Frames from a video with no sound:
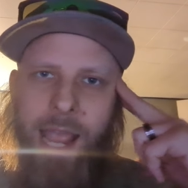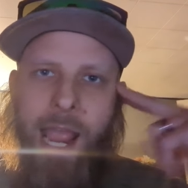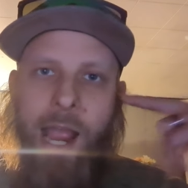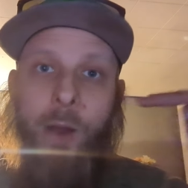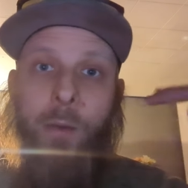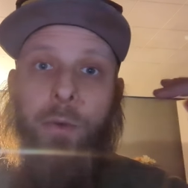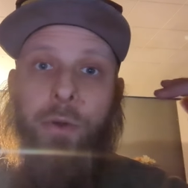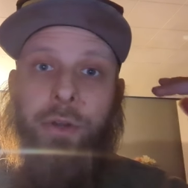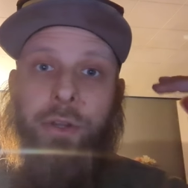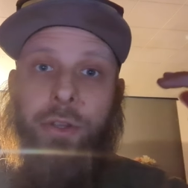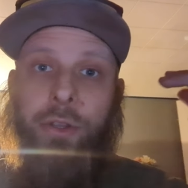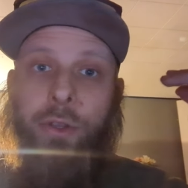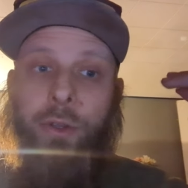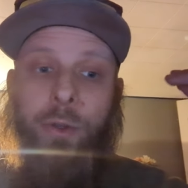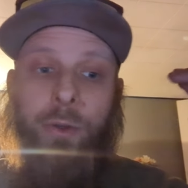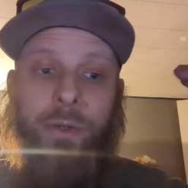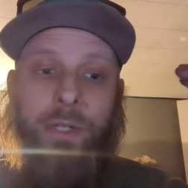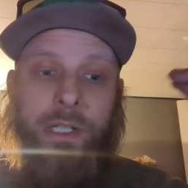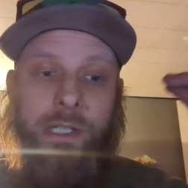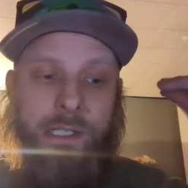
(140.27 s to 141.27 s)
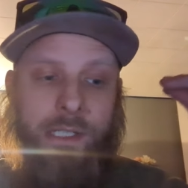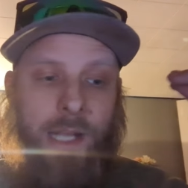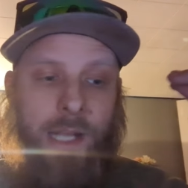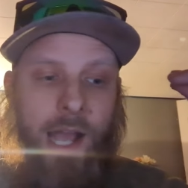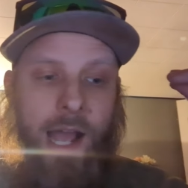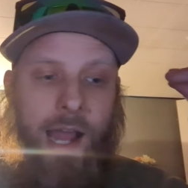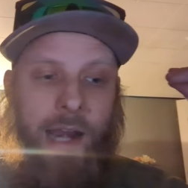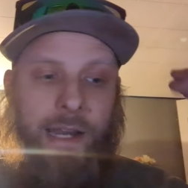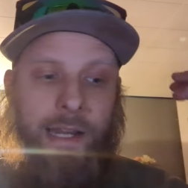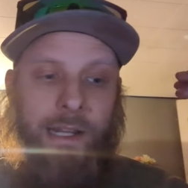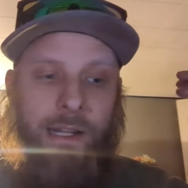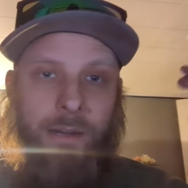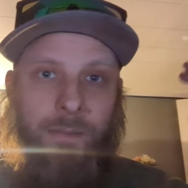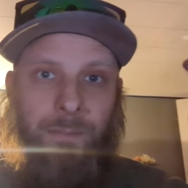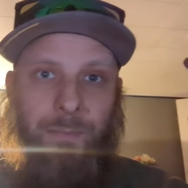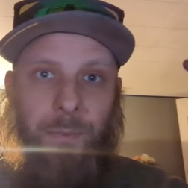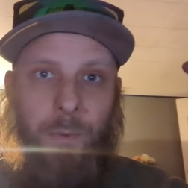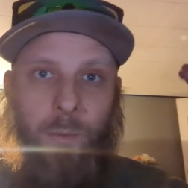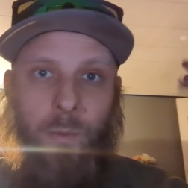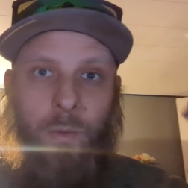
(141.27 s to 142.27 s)
How are you
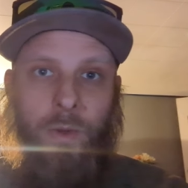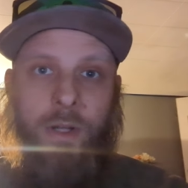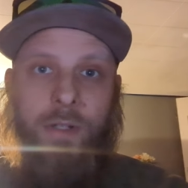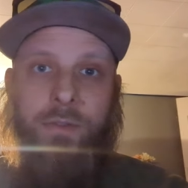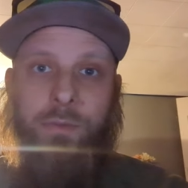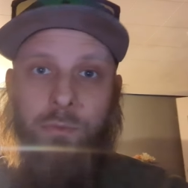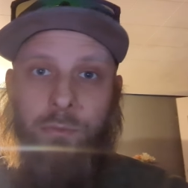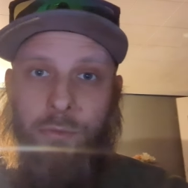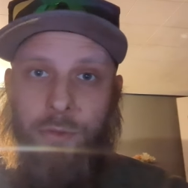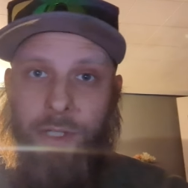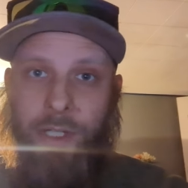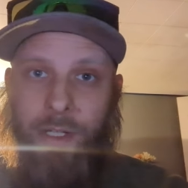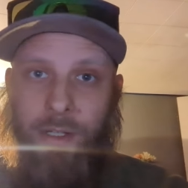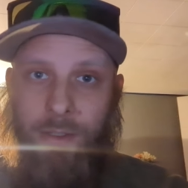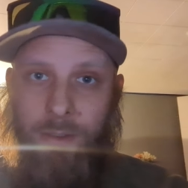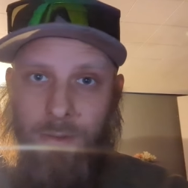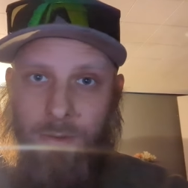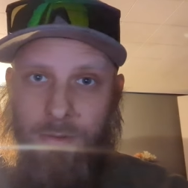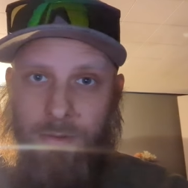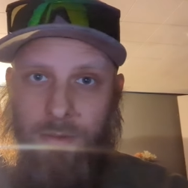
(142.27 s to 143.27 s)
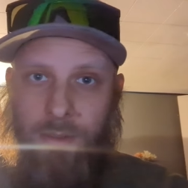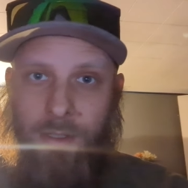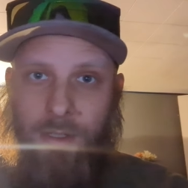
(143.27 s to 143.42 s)
deciding what's real,